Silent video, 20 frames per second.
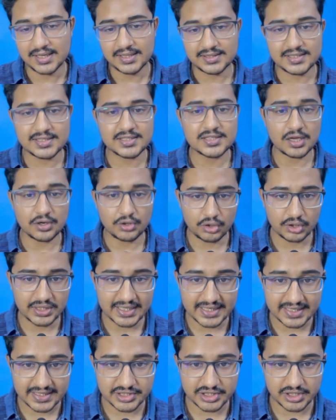these are all
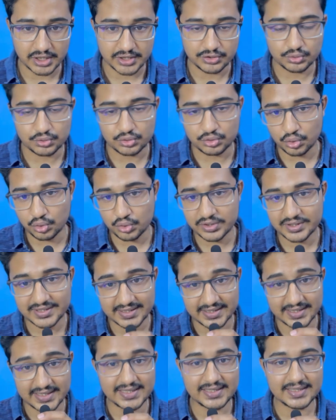extra you don't
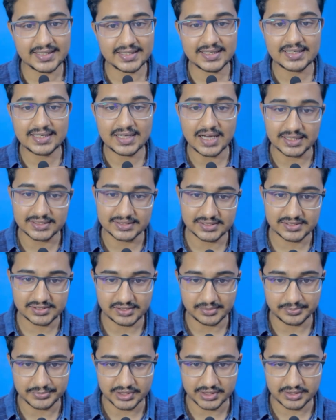read in other
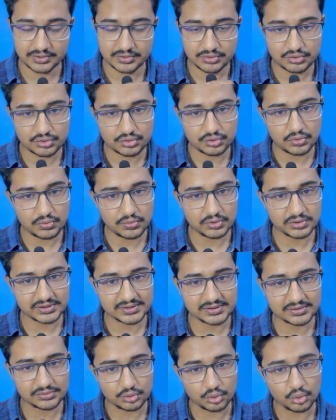subject so
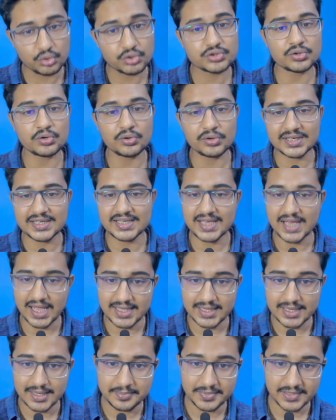those only i
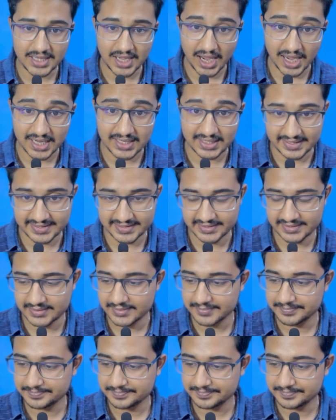have highlighted